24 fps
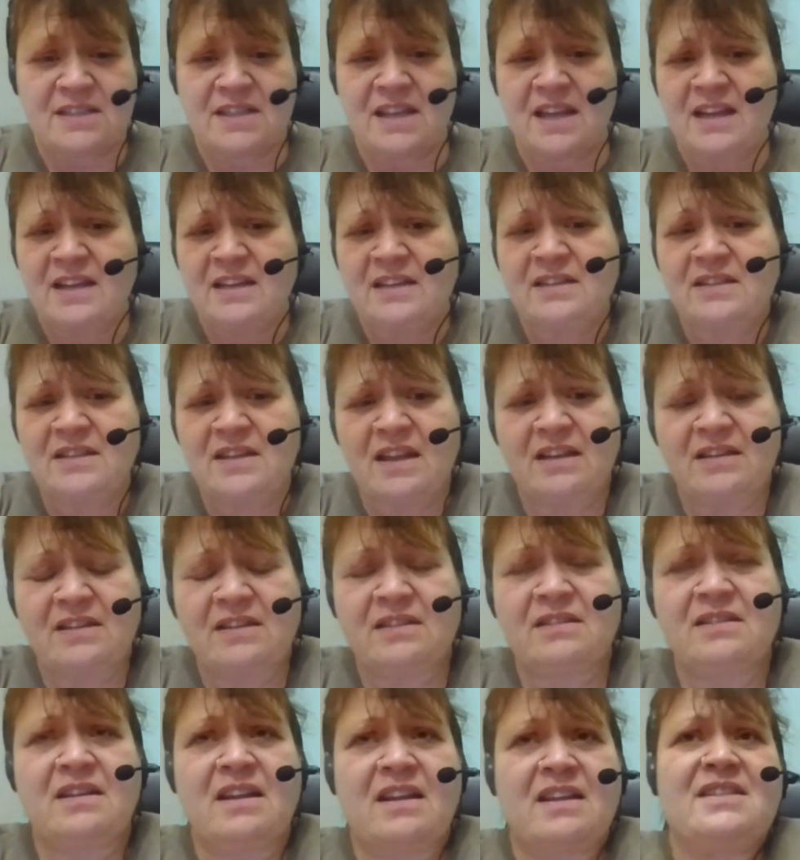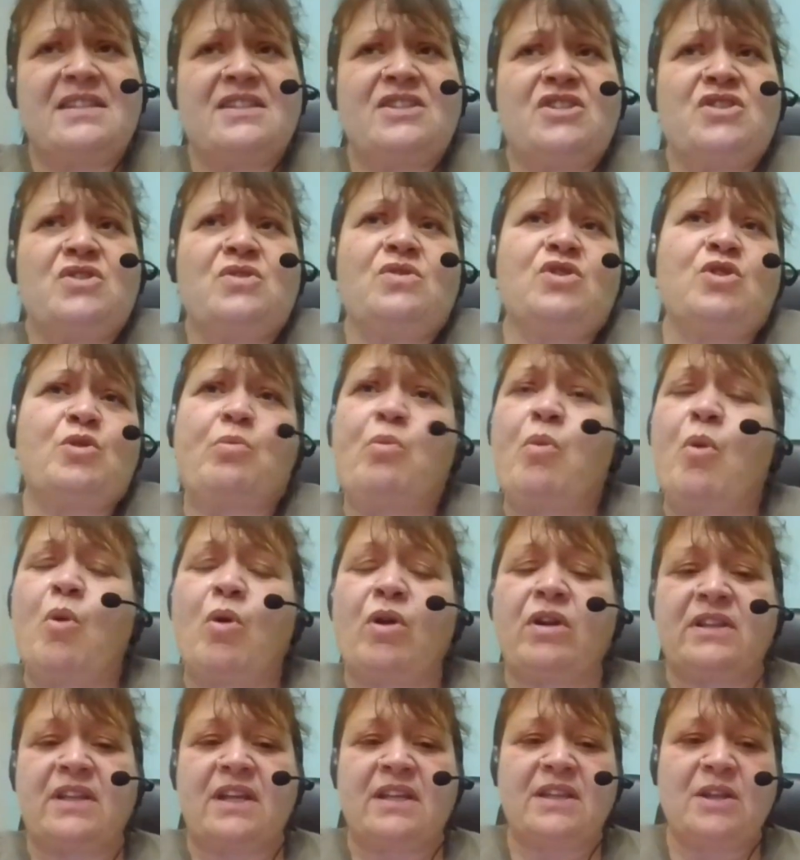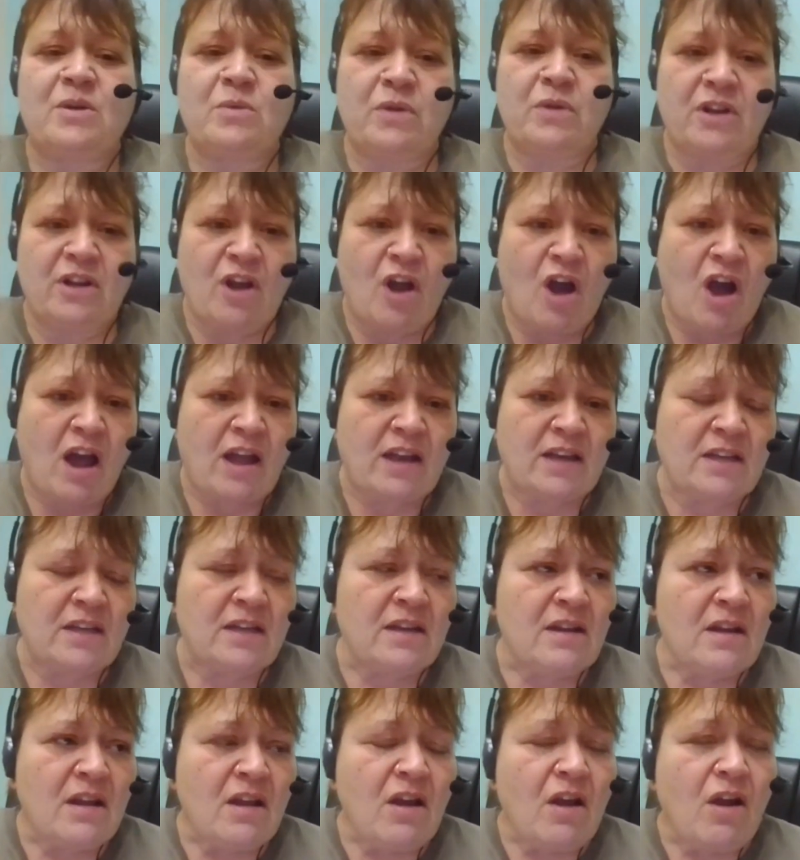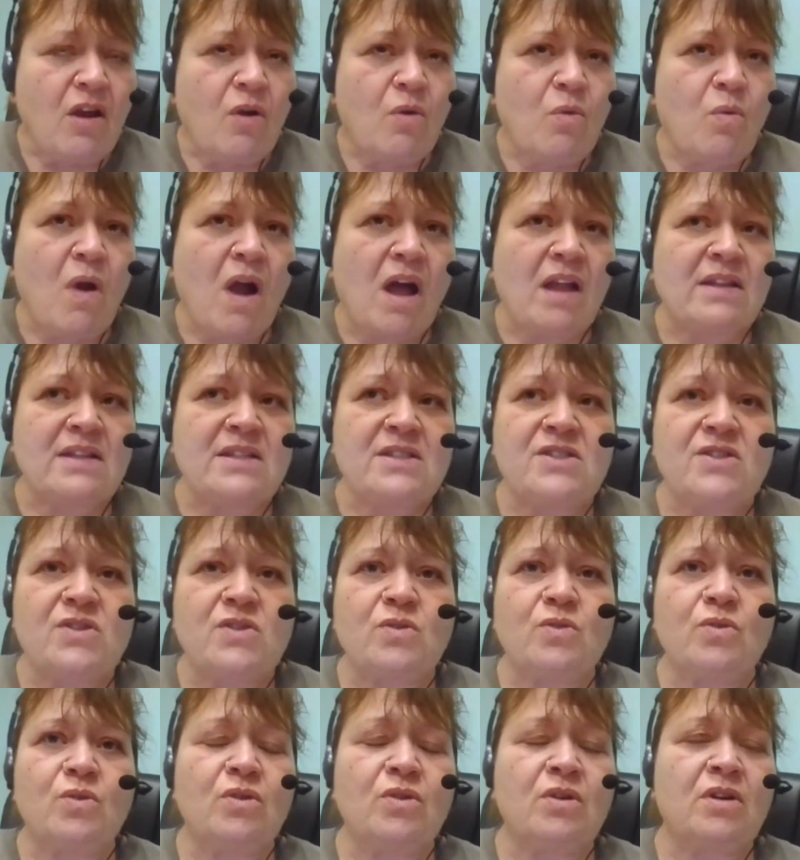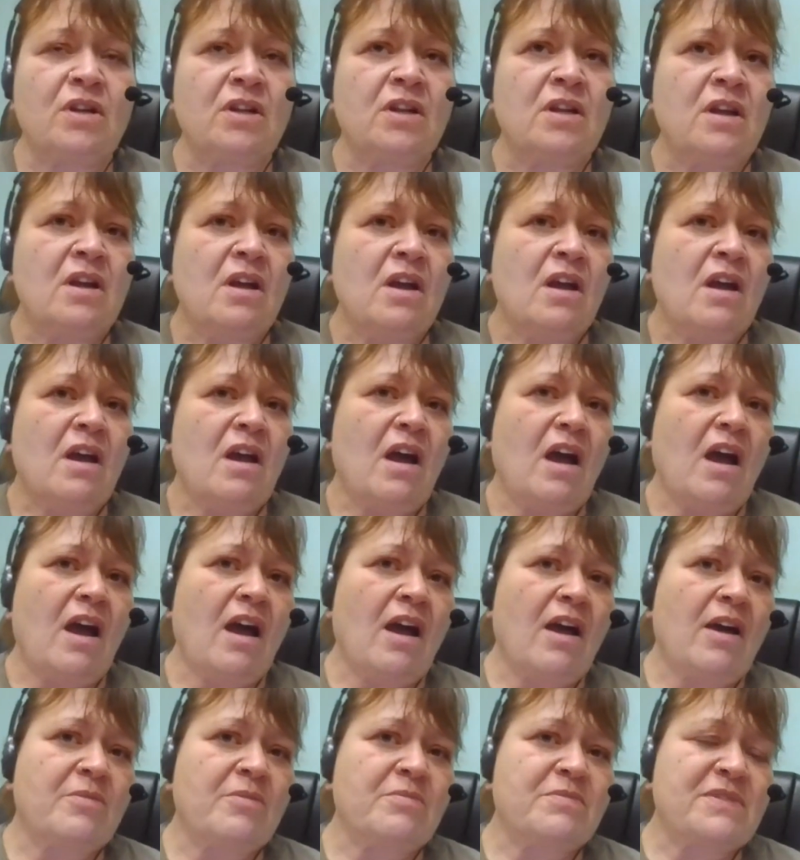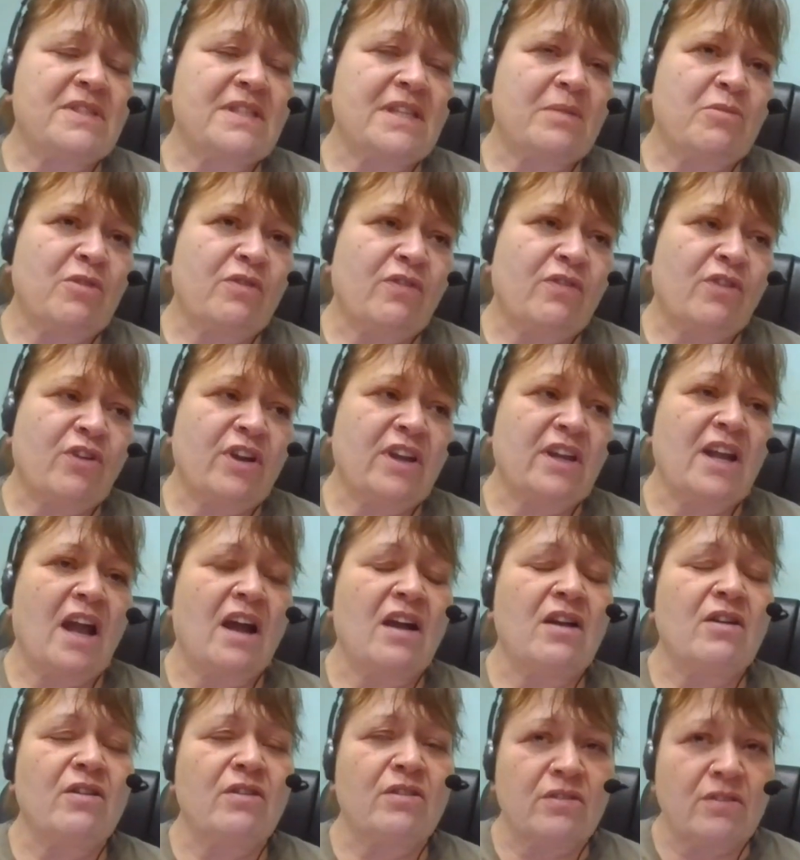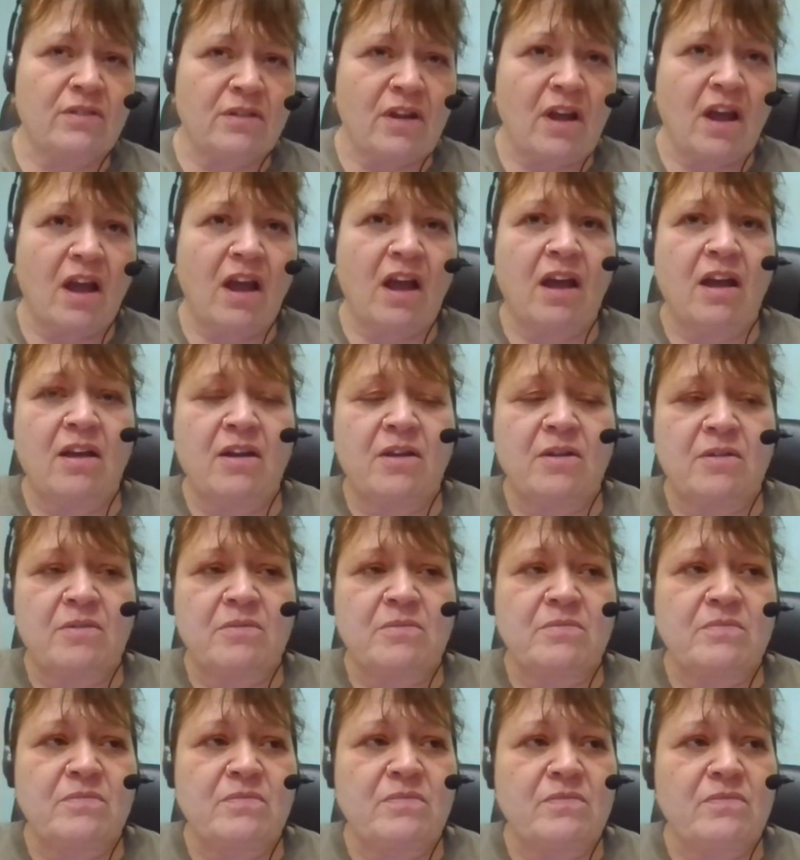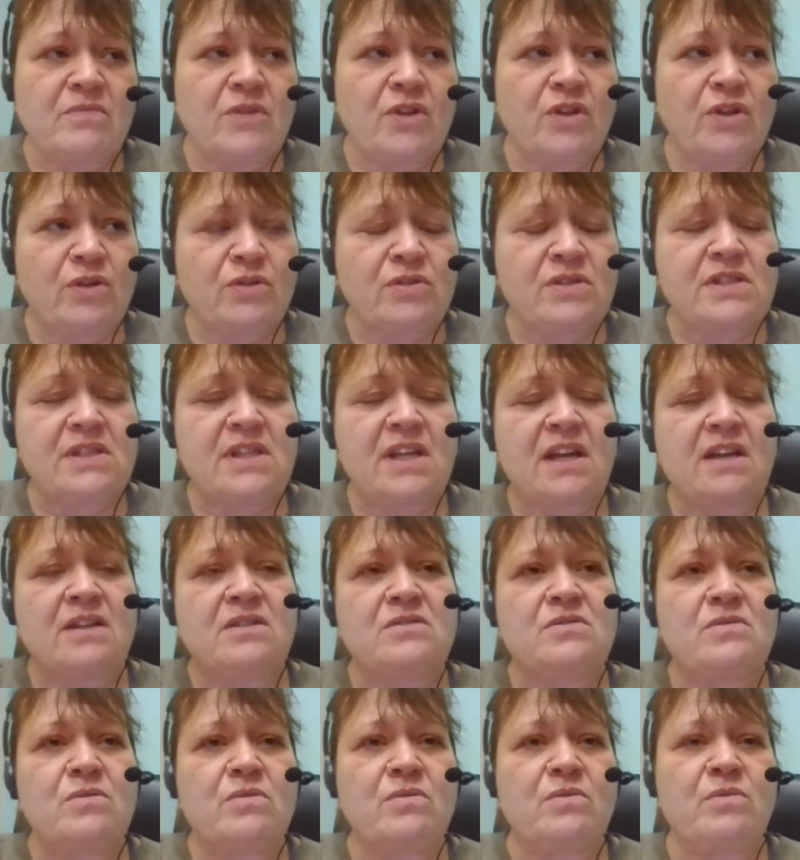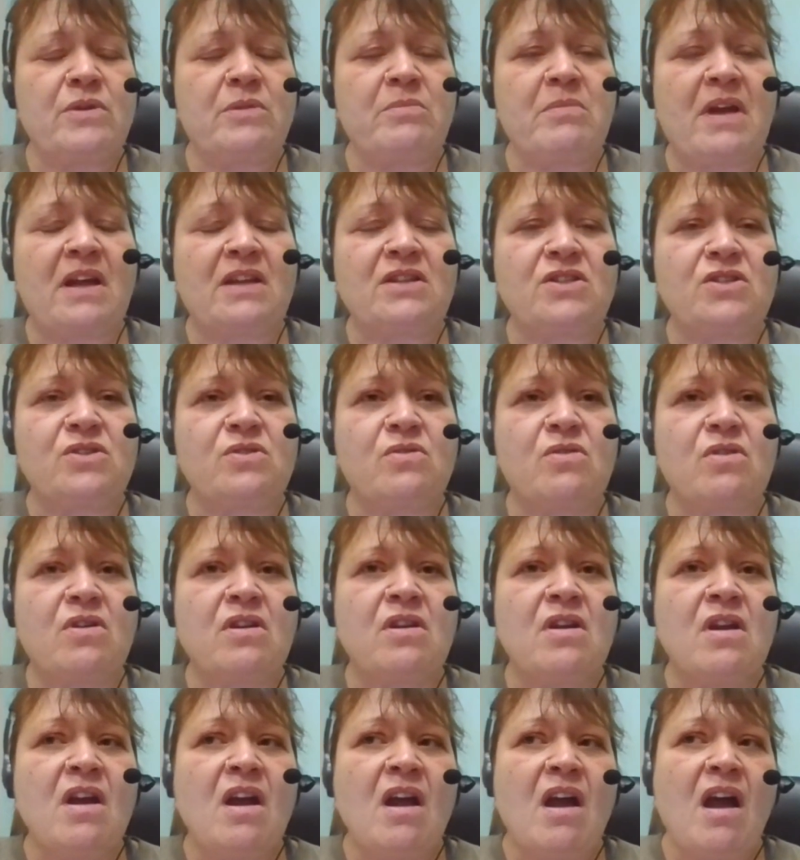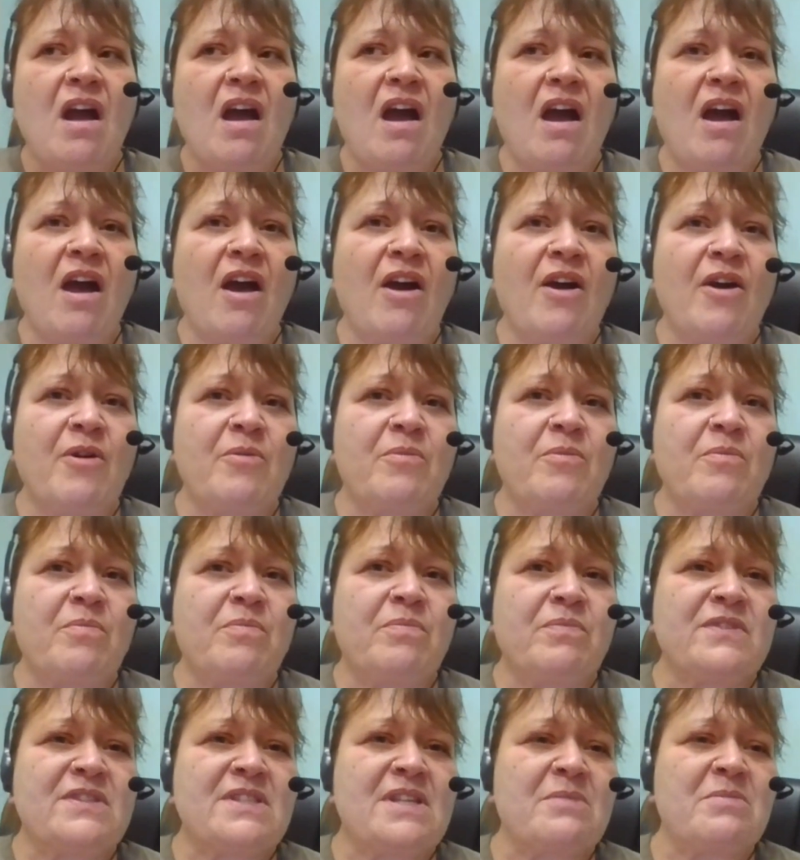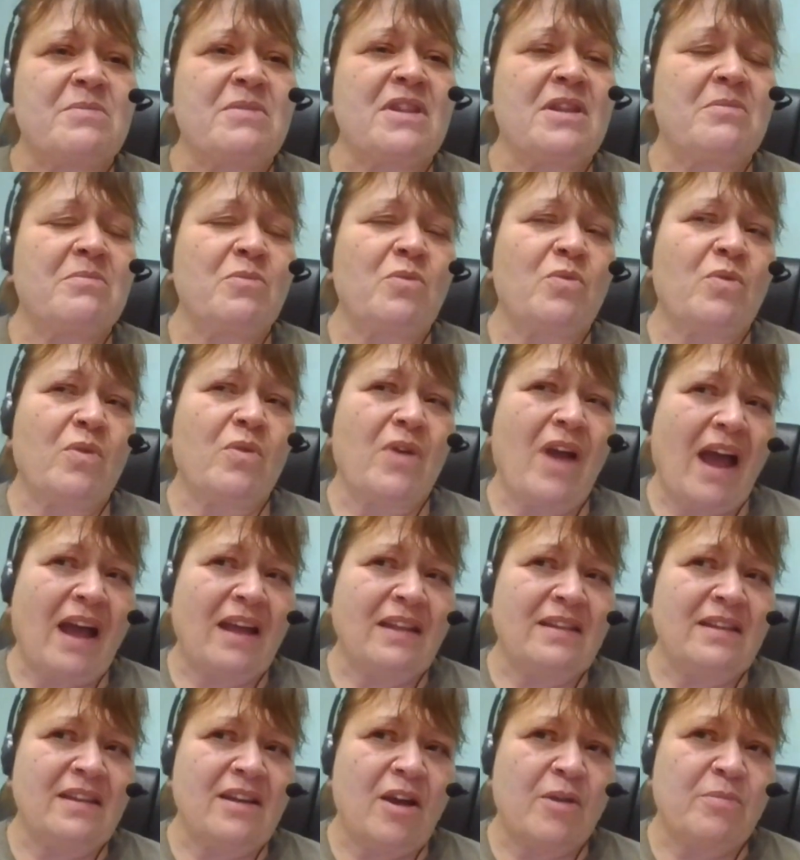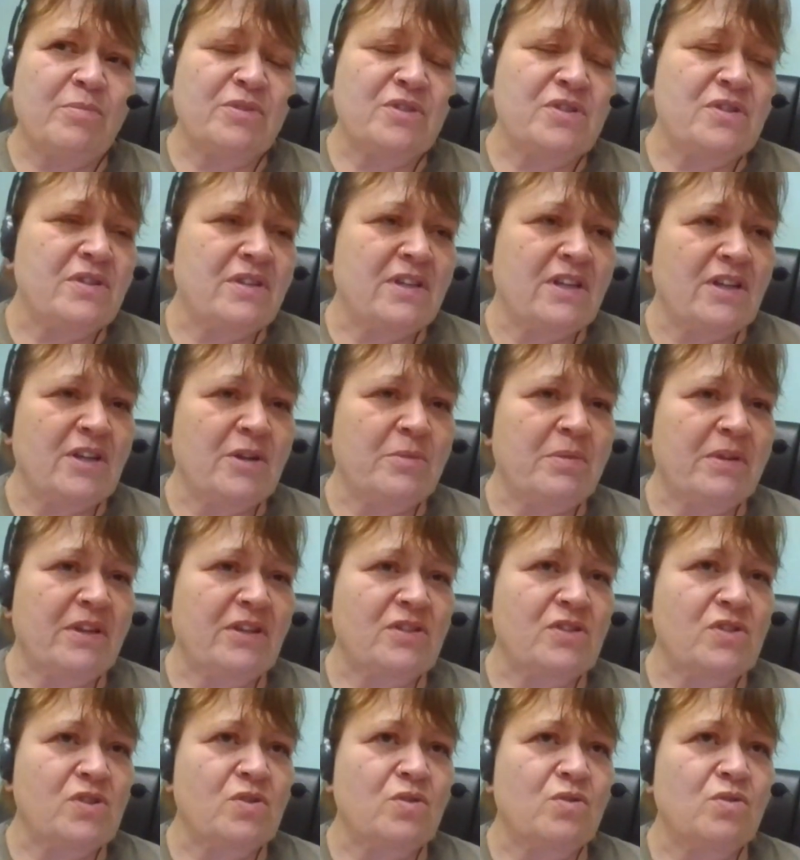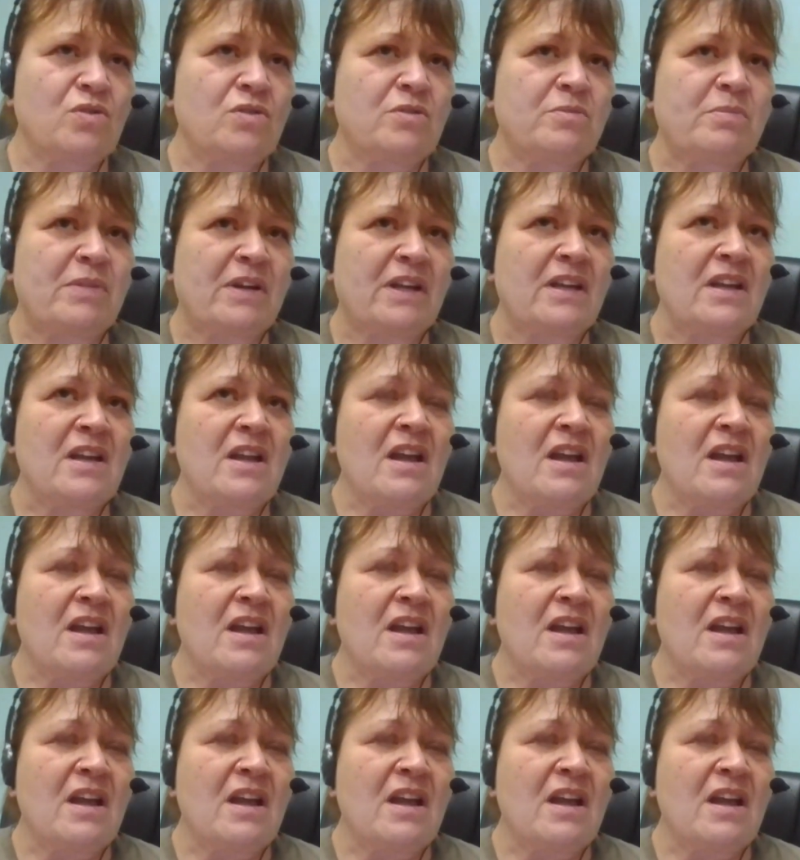and additional support that they would have gotten while in school. Some of our younger youths that we mentor, some of them had the opportunity to be in school, but